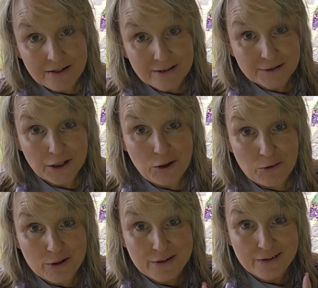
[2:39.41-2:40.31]
So,
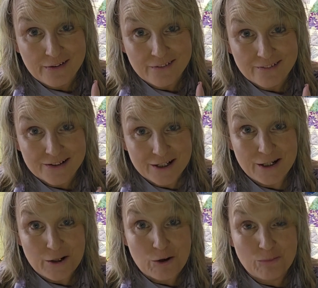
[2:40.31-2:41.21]
you
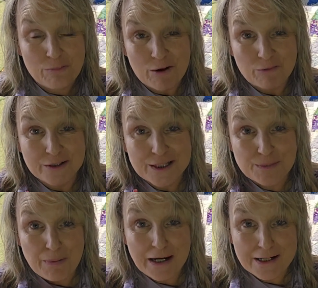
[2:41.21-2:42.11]
know,
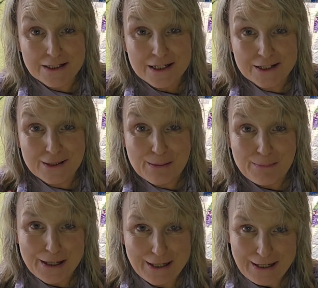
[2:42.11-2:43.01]
respect the
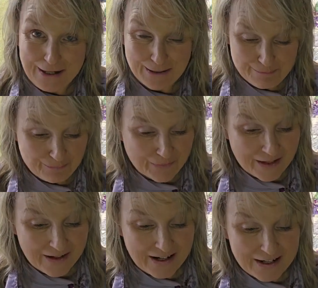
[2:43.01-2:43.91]
Minky.
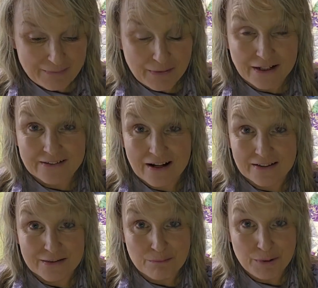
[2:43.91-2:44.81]
It's
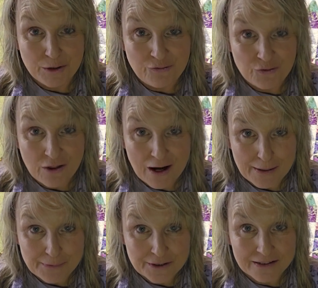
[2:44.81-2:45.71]
got some beautiful
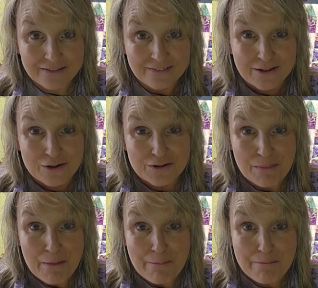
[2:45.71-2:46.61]
options. There's
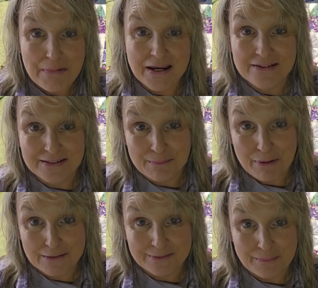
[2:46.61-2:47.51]
some amazing
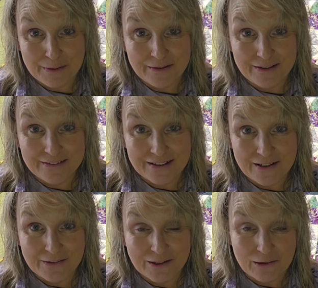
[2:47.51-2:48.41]
possibilities
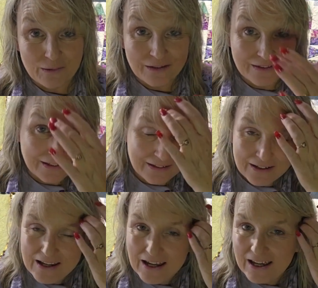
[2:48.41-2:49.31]
out there with it.
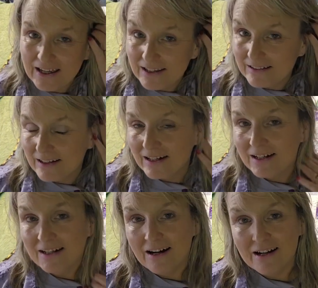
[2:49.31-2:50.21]
And
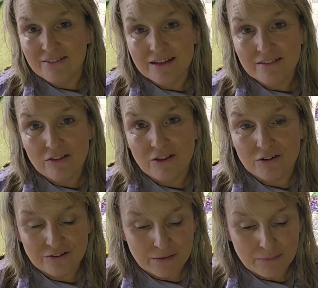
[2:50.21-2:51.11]
I think that
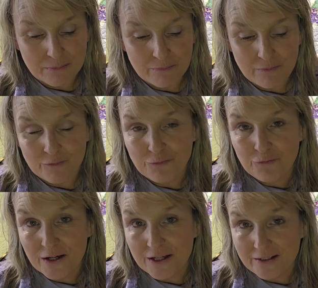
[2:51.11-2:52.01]
there's some
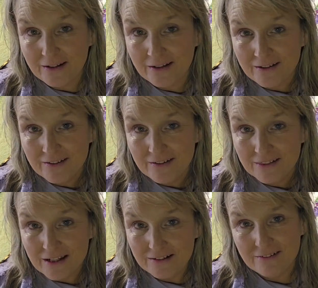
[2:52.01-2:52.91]
fun
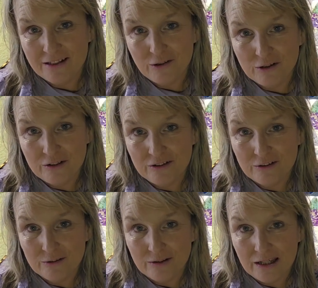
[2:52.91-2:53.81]
things that you could
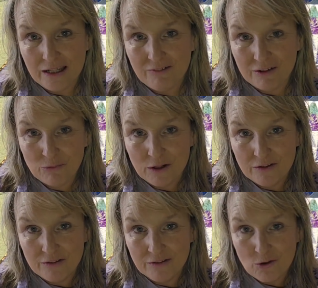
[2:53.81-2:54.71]
do even
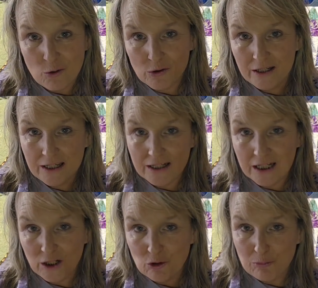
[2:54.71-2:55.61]
with
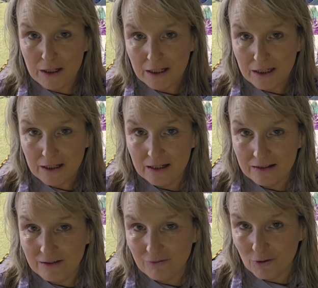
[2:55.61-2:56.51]
orienting your Minky
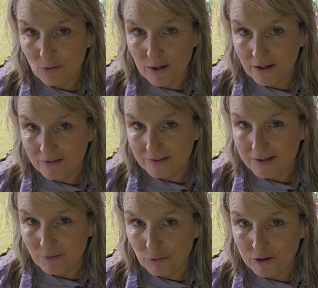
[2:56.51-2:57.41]
in different ways
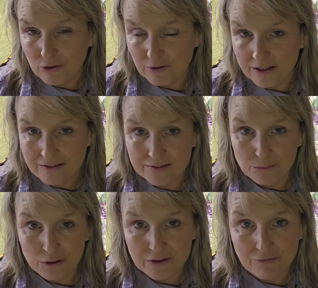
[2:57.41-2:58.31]
that would create some
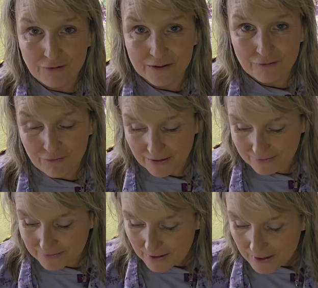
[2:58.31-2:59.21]
really fun effects.